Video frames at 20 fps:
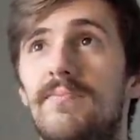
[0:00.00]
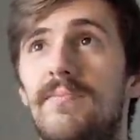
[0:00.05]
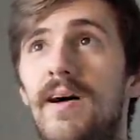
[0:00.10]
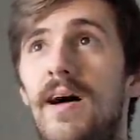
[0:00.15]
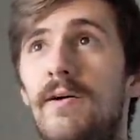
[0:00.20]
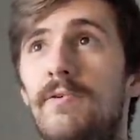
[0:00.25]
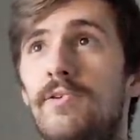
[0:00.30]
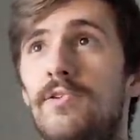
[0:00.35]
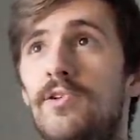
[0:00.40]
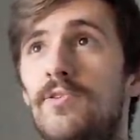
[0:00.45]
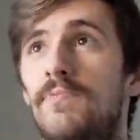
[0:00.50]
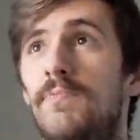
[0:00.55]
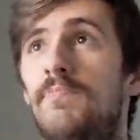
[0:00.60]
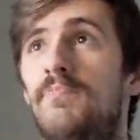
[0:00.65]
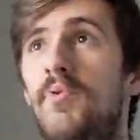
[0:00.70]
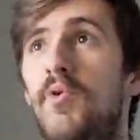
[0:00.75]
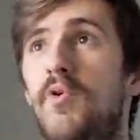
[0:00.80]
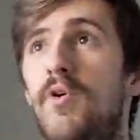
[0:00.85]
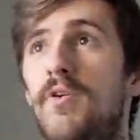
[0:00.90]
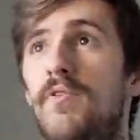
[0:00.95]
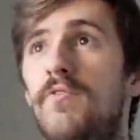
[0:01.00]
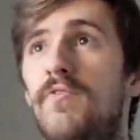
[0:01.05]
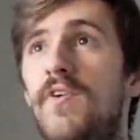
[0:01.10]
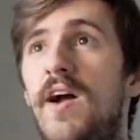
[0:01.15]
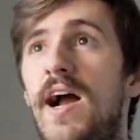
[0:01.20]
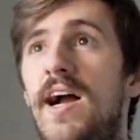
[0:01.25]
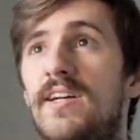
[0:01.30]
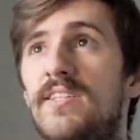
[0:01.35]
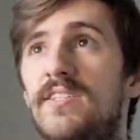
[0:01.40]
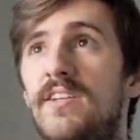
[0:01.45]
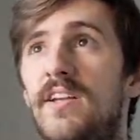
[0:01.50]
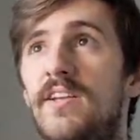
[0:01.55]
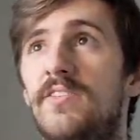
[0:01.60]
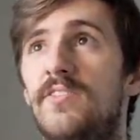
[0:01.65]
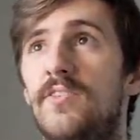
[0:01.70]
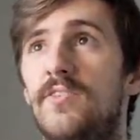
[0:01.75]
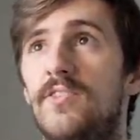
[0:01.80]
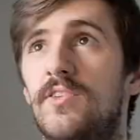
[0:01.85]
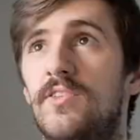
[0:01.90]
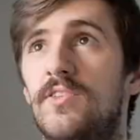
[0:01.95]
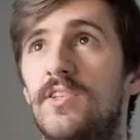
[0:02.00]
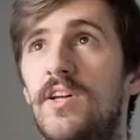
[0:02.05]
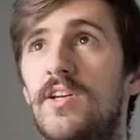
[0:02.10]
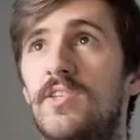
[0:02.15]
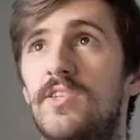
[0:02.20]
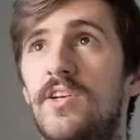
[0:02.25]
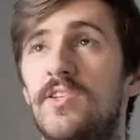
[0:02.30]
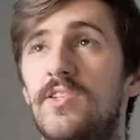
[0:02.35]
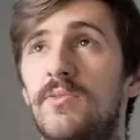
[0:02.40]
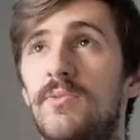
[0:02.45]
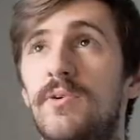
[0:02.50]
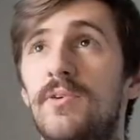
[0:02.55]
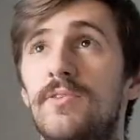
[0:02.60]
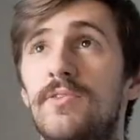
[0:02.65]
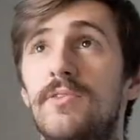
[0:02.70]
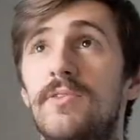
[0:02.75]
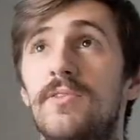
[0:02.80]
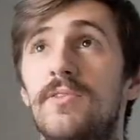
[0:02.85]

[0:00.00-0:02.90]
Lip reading: I was just born for accidental success, I suppose.